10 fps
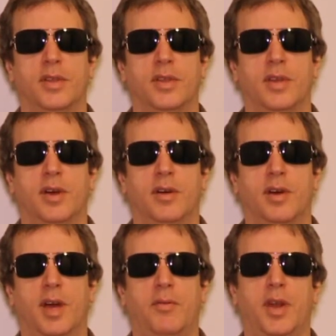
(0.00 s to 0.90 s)

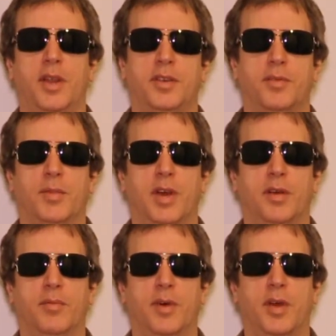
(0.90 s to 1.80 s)
I run into
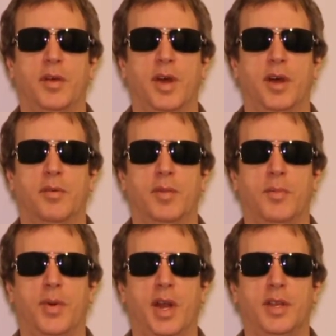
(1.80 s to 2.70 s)
my
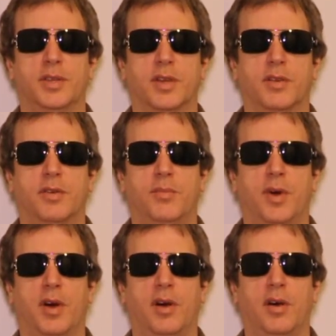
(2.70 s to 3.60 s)
buddies at
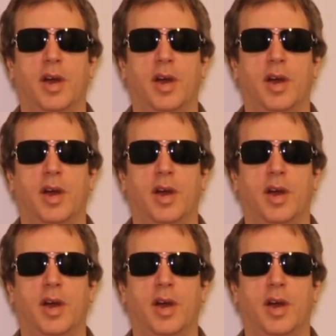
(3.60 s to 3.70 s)
goalball.